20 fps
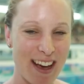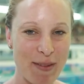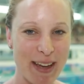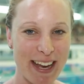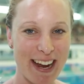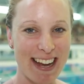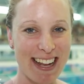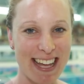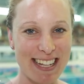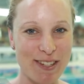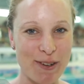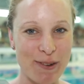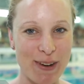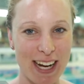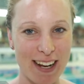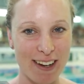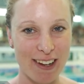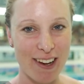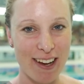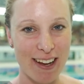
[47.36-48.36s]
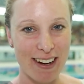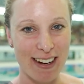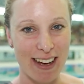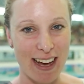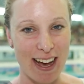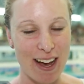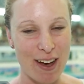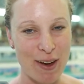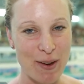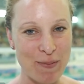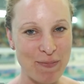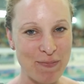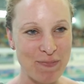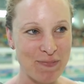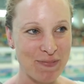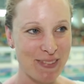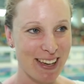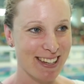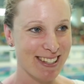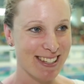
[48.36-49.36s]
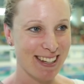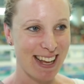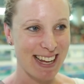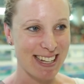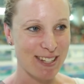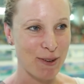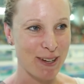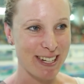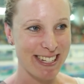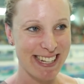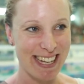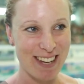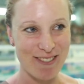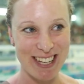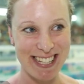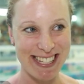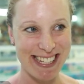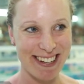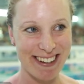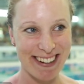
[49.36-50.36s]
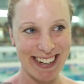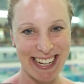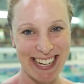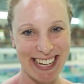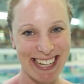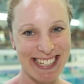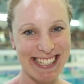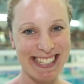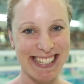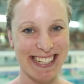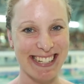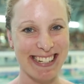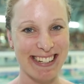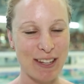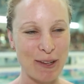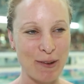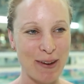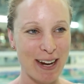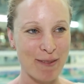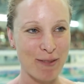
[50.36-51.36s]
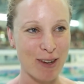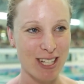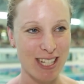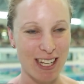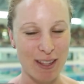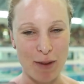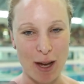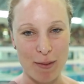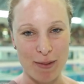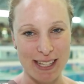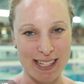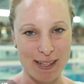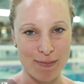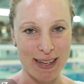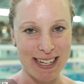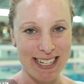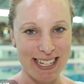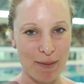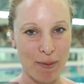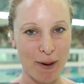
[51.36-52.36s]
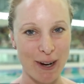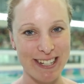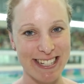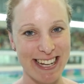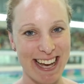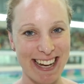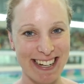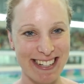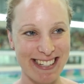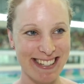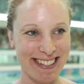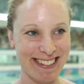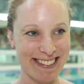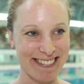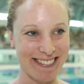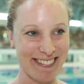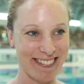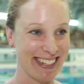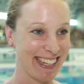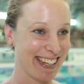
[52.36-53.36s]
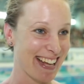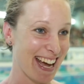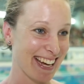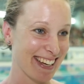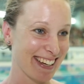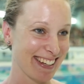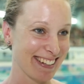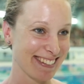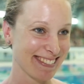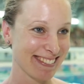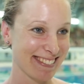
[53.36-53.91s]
I mean, I like to read a lot. I also like to watch TV series, and the one I'm watching at the moment is the Mindy Project. I really like it.